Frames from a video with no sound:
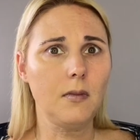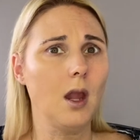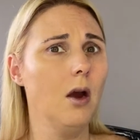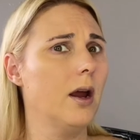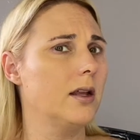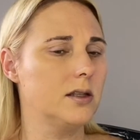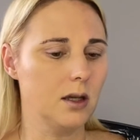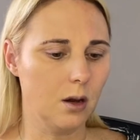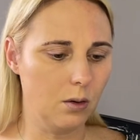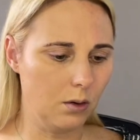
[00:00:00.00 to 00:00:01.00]
All right,
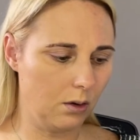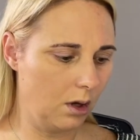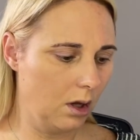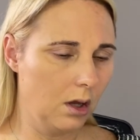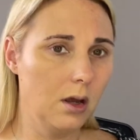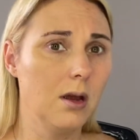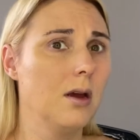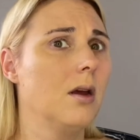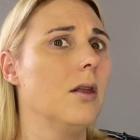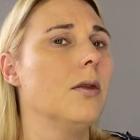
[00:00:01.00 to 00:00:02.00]
so
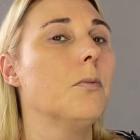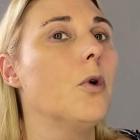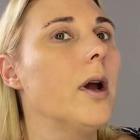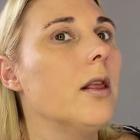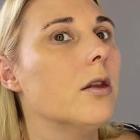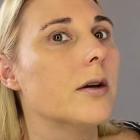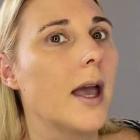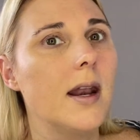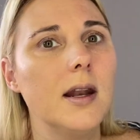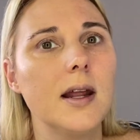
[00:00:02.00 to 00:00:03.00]
the more I look
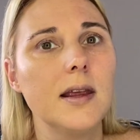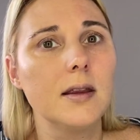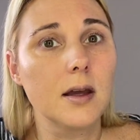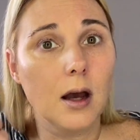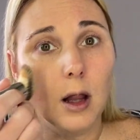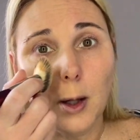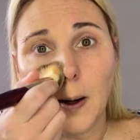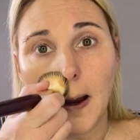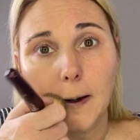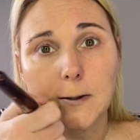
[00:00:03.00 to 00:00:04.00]
at it, I think the color
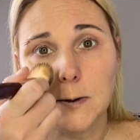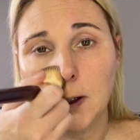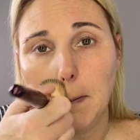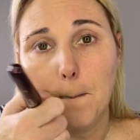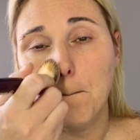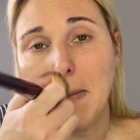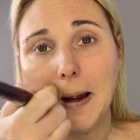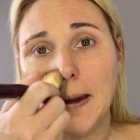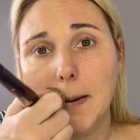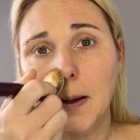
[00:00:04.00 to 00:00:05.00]
actually
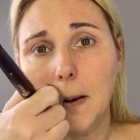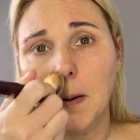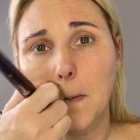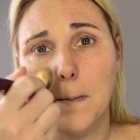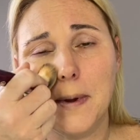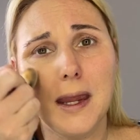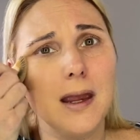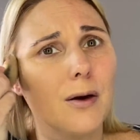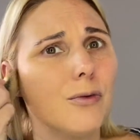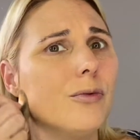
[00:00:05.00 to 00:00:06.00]
might be
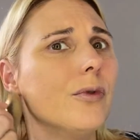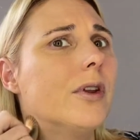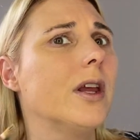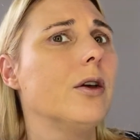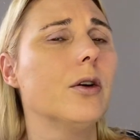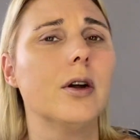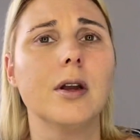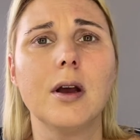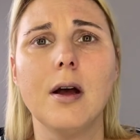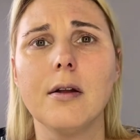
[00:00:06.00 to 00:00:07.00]
a really good
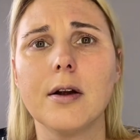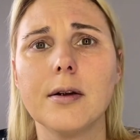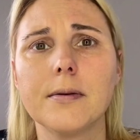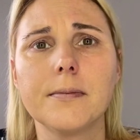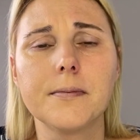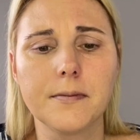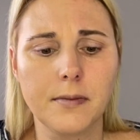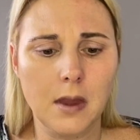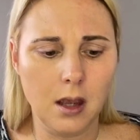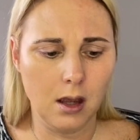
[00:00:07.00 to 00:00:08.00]
color.
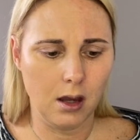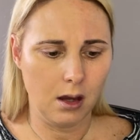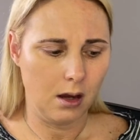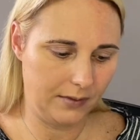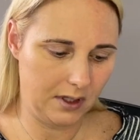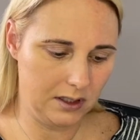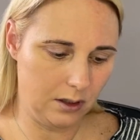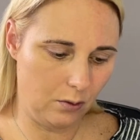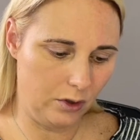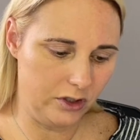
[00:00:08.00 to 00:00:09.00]
So
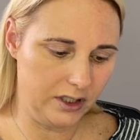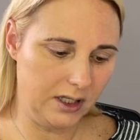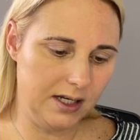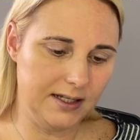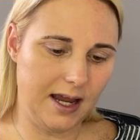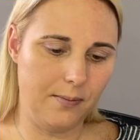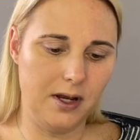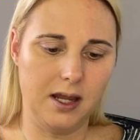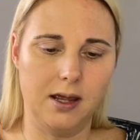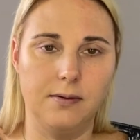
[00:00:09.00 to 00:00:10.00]
we're just gonna tap it
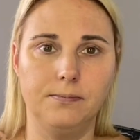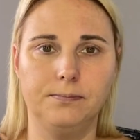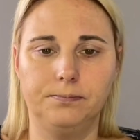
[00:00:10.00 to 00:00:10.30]
in